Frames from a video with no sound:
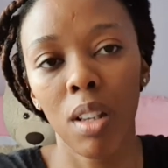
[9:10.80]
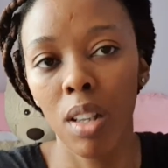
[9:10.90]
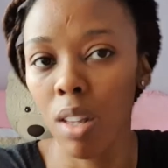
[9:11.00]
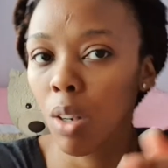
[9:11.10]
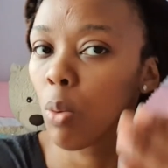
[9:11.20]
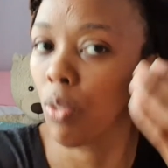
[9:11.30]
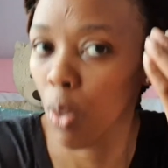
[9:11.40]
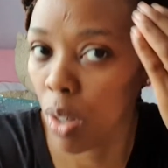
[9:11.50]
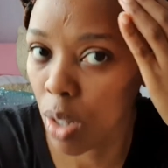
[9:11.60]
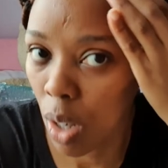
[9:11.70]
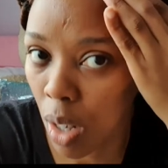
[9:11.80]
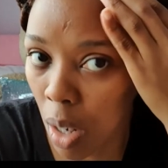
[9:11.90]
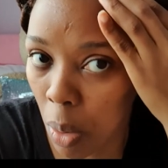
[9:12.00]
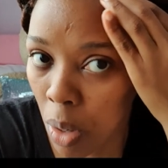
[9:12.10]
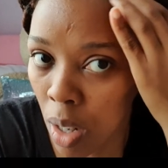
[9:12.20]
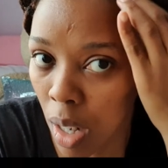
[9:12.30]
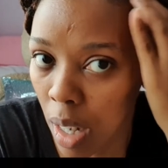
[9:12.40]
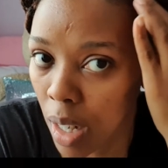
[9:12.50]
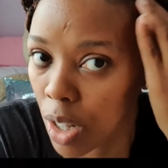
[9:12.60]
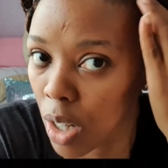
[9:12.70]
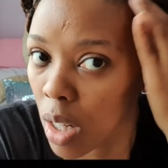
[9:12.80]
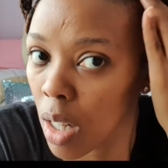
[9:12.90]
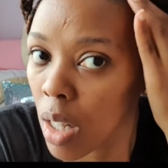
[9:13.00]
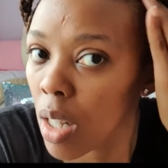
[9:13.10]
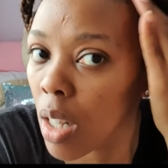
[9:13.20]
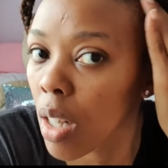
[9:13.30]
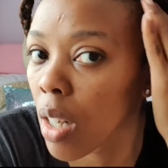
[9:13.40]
And then we focus on our edges.